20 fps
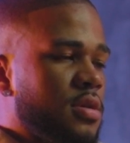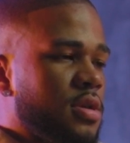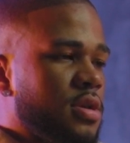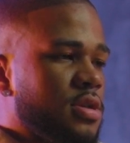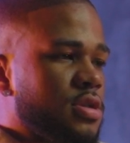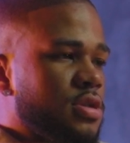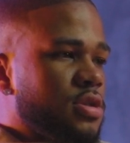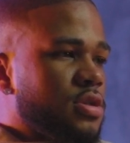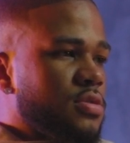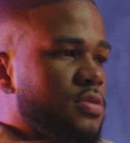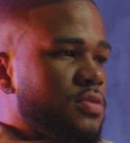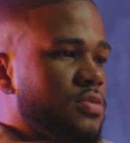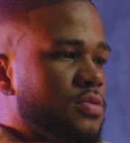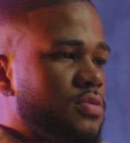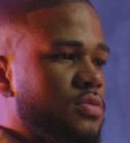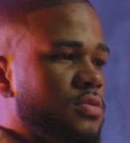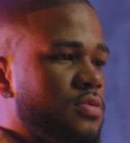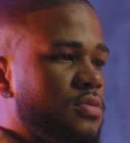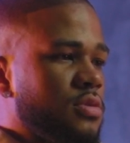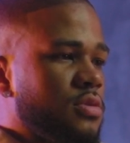is
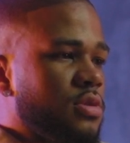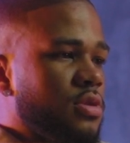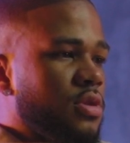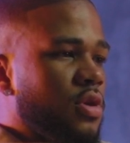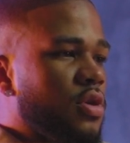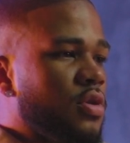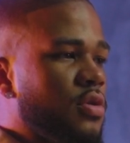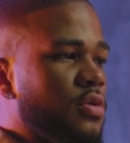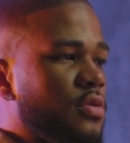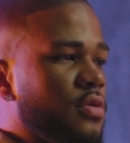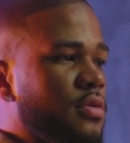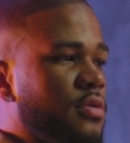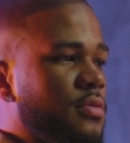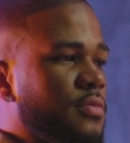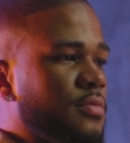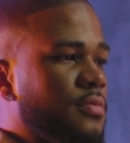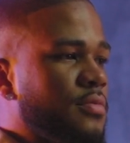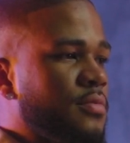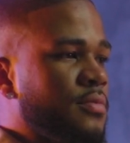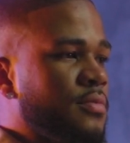to learn
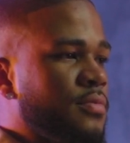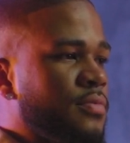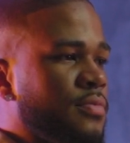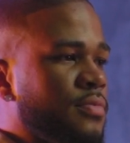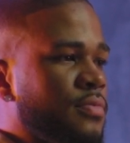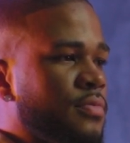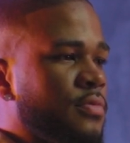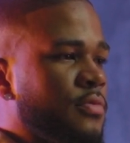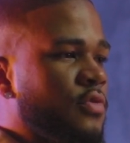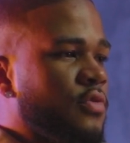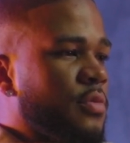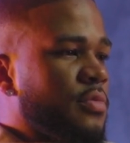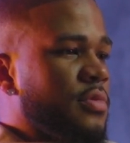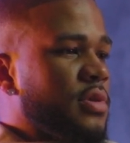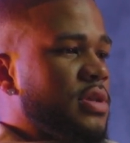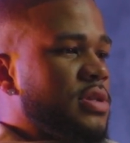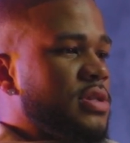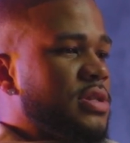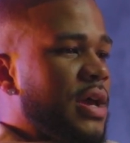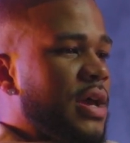from
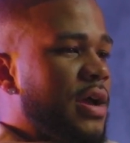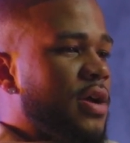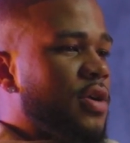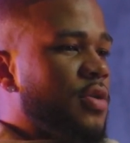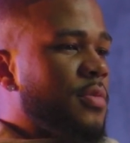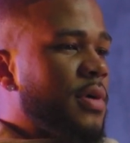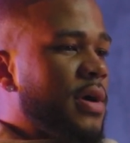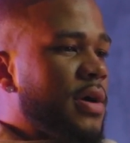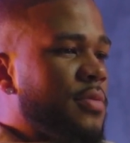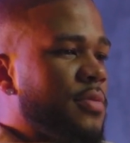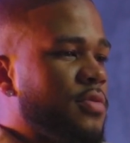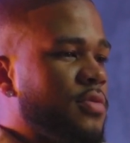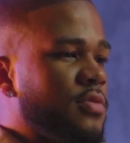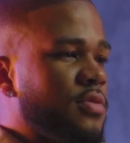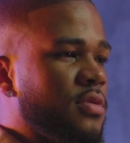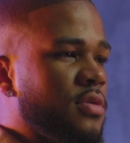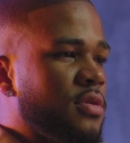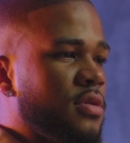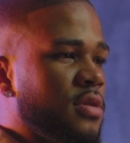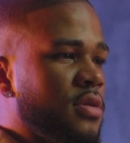the entire Bible